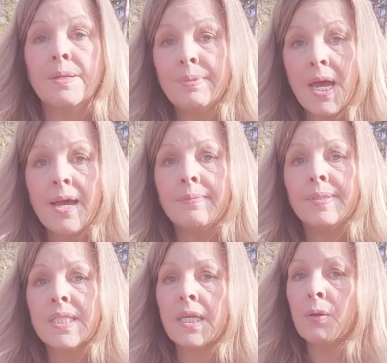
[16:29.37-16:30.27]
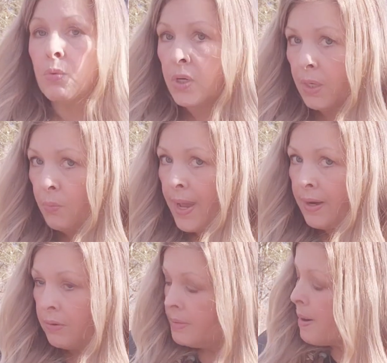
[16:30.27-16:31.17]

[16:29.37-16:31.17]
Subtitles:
Sometimes it will get wet on the